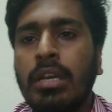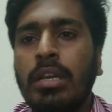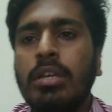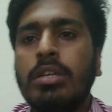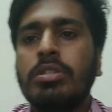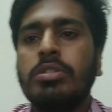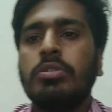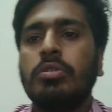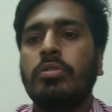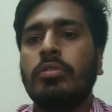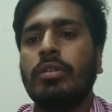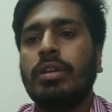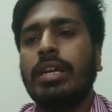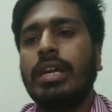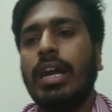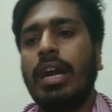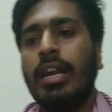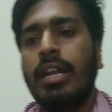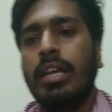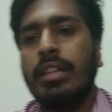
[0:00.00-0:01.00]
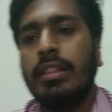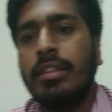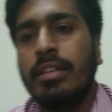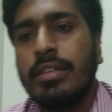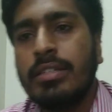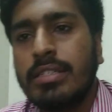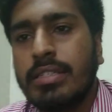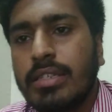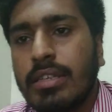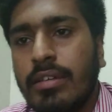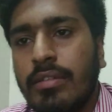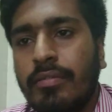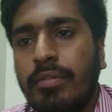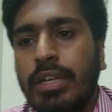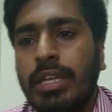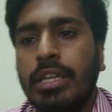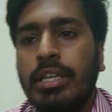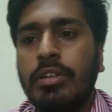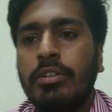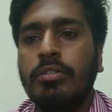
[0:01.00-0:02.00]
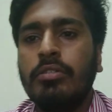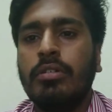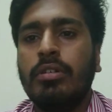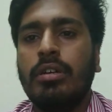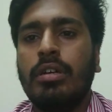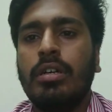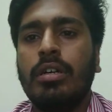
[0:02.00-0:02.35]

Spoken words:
So regarding this video,